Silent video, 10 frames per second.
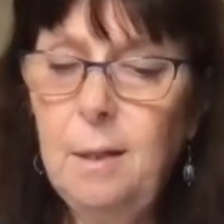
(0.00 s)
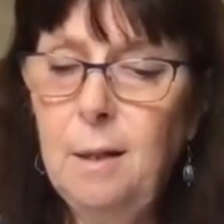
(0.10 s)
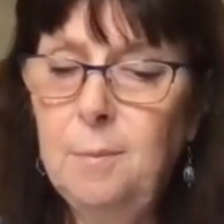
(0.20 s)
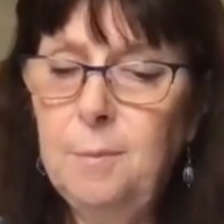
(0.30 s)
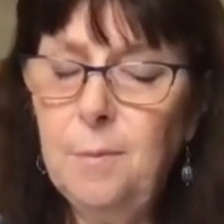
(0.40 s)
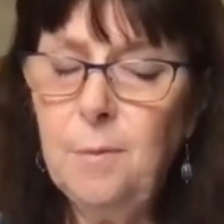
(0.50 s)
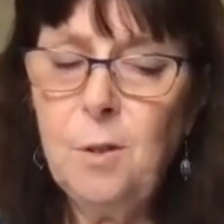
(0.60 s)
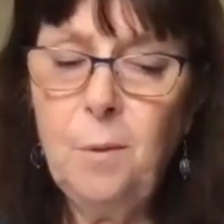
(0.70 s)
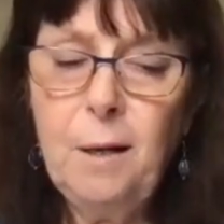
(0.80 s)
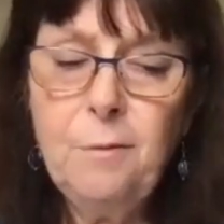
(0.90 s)
Um,
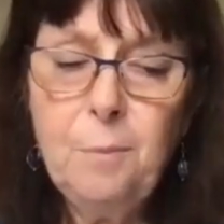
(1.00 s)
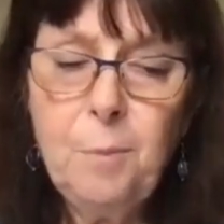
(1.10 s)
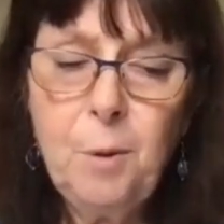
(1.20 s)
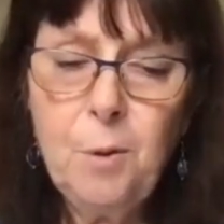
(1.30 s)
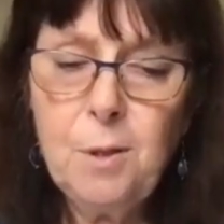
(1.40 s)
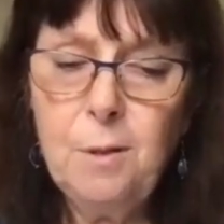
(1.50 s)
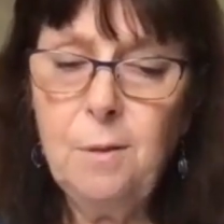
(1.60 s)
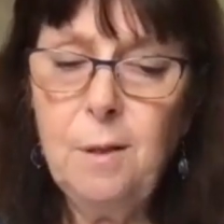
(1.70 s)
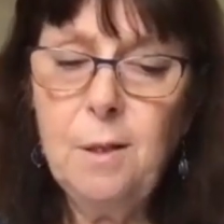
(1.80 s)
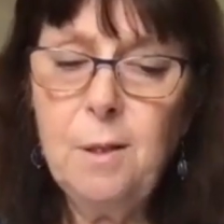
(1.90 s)
so every
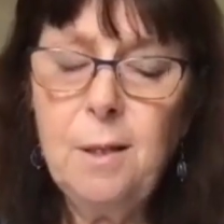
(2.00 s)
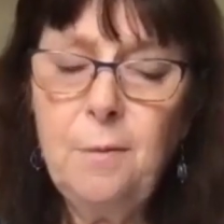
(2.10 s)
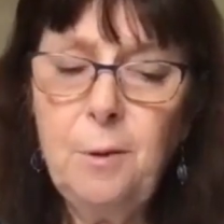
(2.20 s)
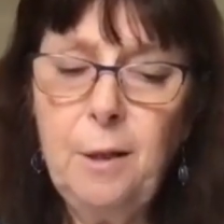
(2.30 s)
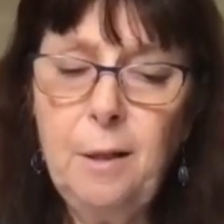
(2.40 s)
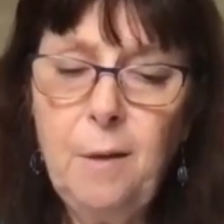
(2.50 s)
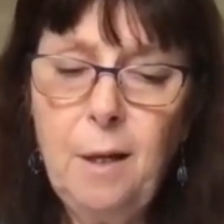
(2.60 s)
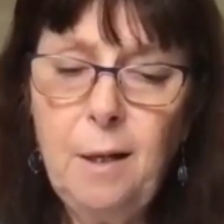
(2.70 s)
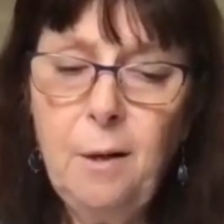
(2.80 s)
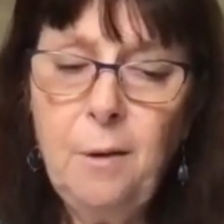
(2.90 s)
person that is suffering in
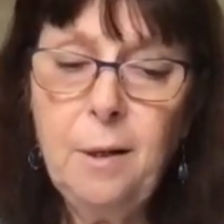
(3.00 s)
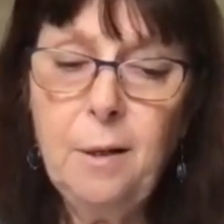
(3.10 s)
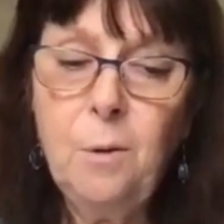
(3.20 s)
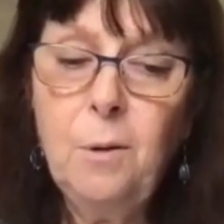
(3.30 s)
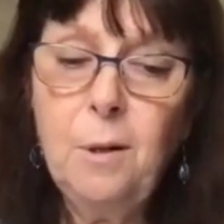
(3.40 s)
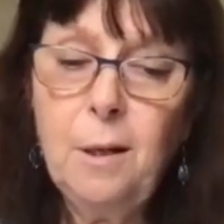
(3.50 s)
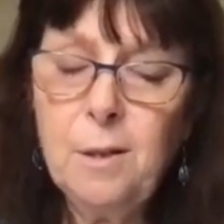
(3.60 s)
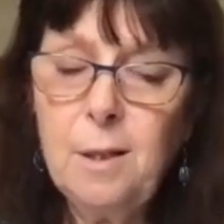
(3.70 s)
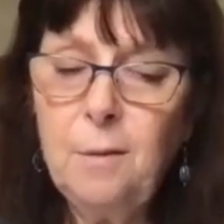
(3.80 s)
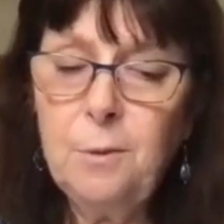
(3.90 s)
that area or
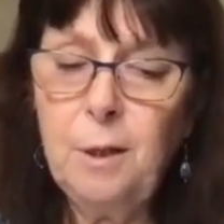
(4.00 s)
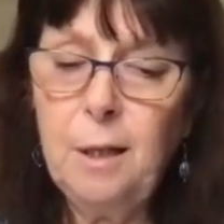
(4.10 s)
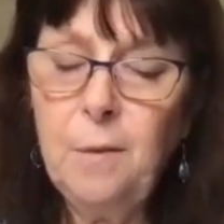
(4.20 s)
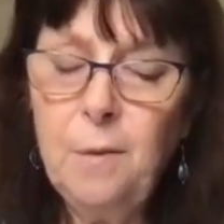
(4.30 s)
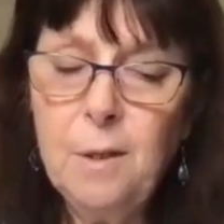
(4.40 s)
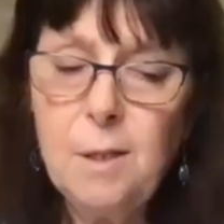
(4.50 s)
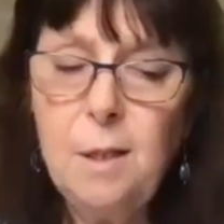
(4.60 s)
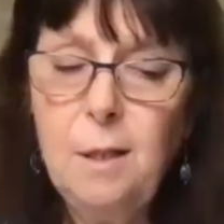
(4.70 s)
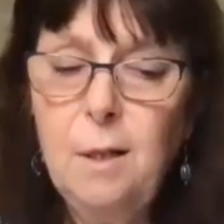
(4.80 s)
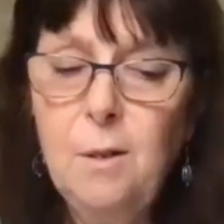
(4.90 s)
suffering in this
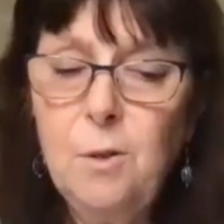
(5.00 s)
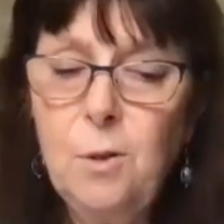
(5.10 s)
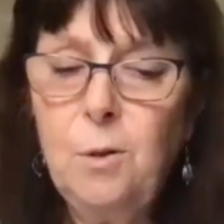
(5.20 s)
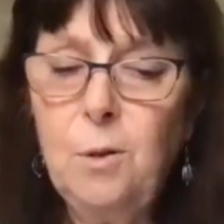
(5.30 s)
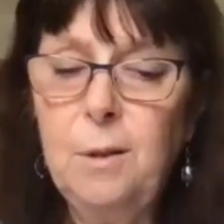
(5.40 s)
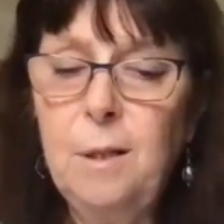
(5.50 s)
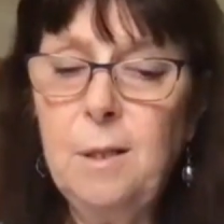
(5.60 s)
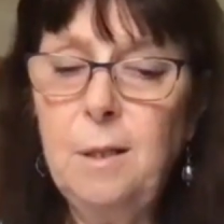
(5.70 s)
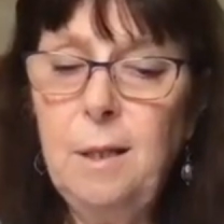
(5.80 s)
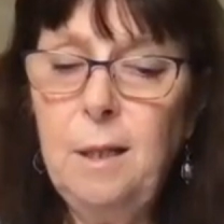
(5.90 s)
circle
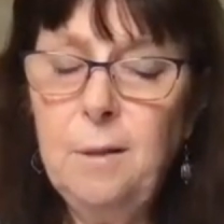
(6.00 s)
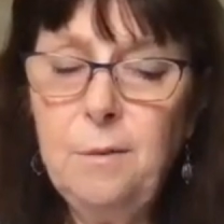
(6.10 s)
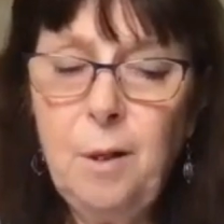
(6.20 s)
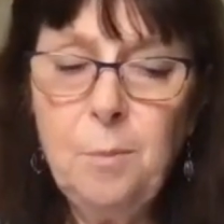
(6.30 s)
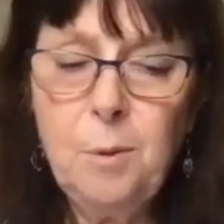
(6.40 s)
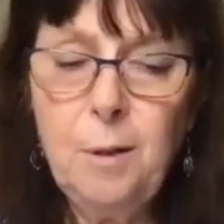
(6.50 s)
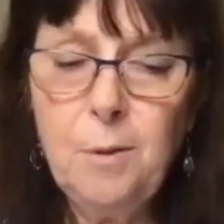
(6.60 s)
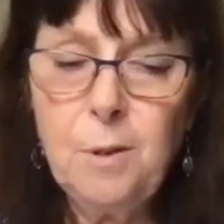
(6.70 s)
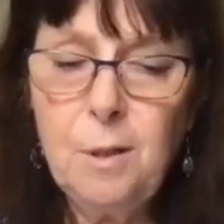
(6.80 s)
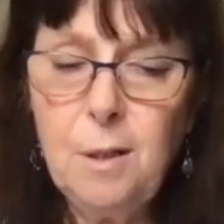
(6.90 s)
is in need of our
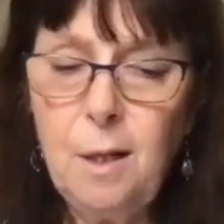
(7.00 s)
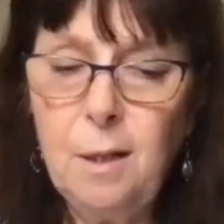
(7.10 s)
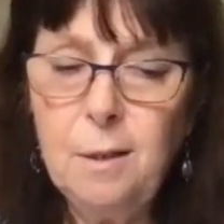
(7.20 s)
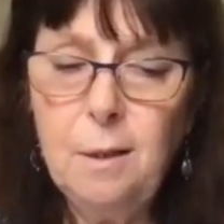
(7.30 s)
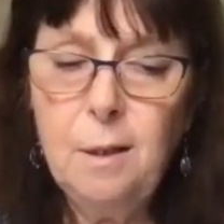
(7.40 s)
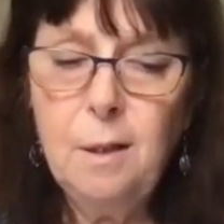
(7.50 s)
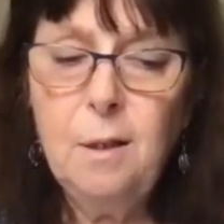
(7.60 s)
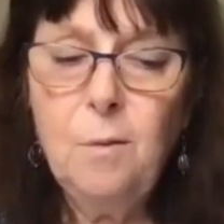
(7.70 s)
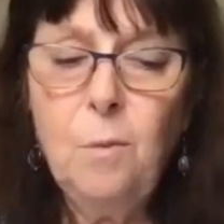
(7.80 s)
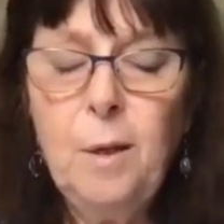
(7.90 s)
prayers today.
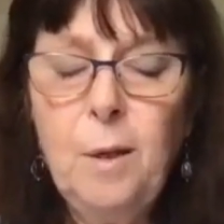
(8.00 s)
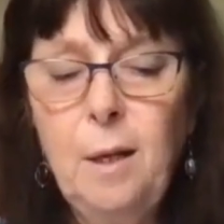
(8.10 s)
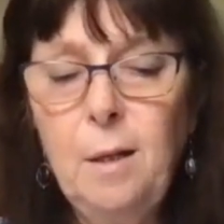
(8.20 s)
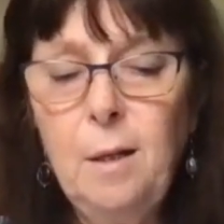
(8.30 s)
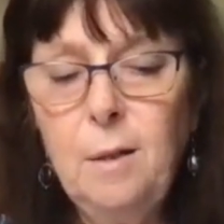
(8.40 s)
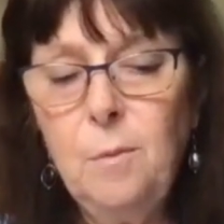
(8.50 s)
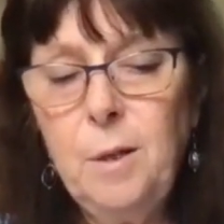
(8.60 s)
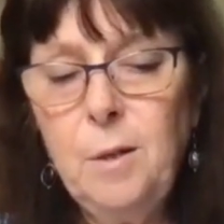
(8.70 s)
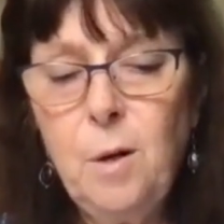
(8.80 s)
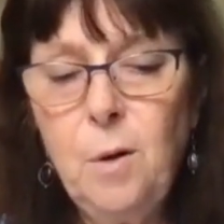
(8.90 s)
We
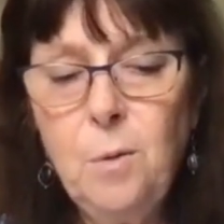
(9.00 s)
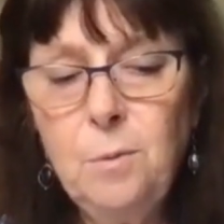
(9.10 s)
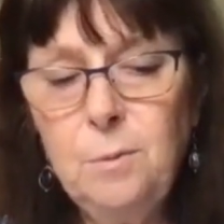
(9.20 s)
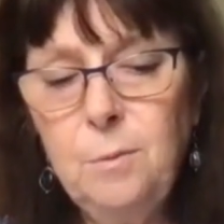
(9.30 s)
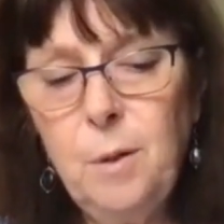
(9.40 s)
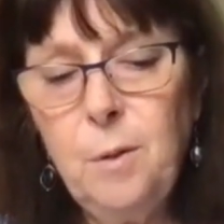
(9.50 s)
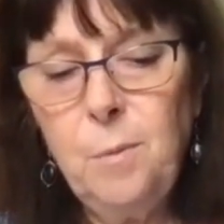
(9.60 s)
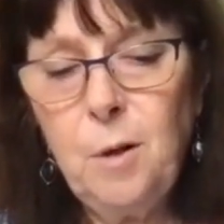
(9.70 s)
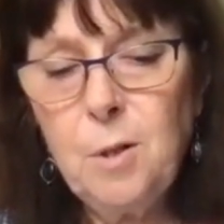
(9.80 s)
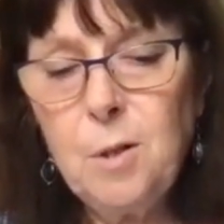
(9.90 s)
we know Mother
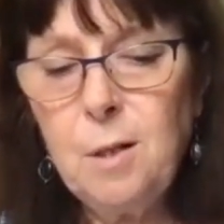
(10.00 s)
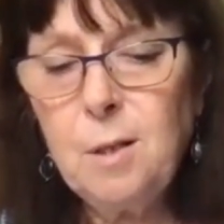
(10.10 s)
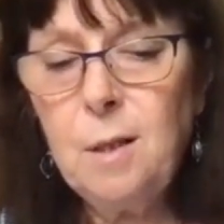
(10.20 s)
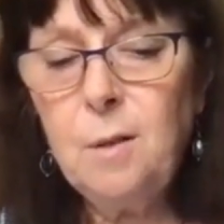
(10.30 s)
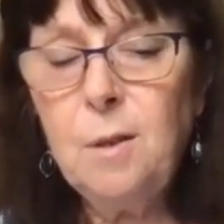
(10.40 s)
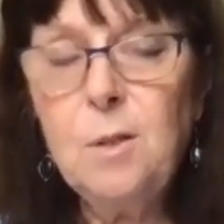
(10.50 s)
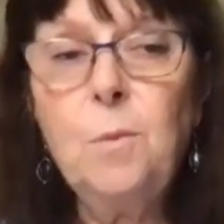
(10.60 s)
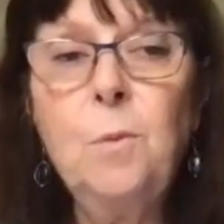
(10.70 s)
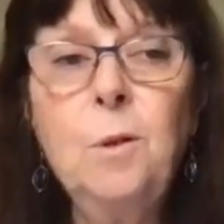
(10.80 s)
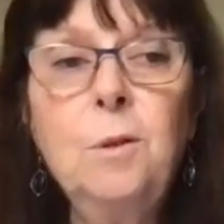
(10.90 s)
Mary says that this
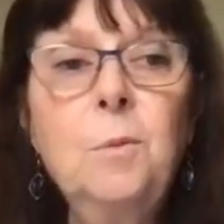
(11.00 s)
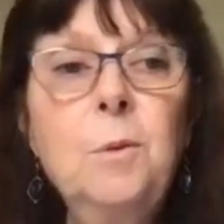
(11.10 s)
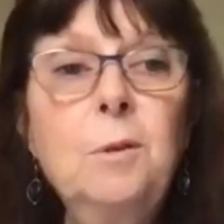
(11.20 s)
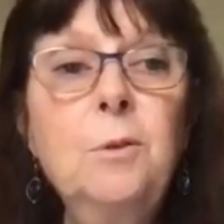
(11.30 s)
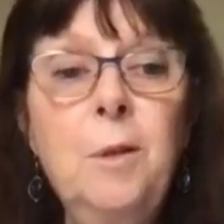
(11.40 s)
world will